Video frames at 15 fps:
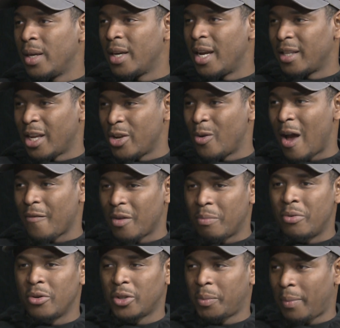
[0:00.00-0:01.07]
And then you have to
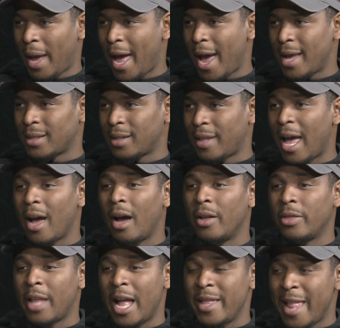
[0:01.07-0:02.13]
push past that
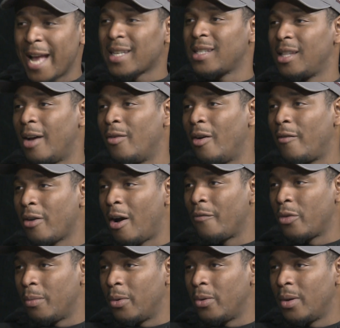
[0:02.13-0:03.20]
next level of
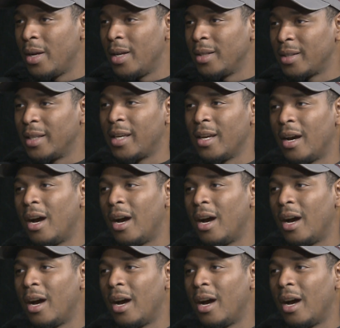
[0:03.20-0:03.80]
comfortable to get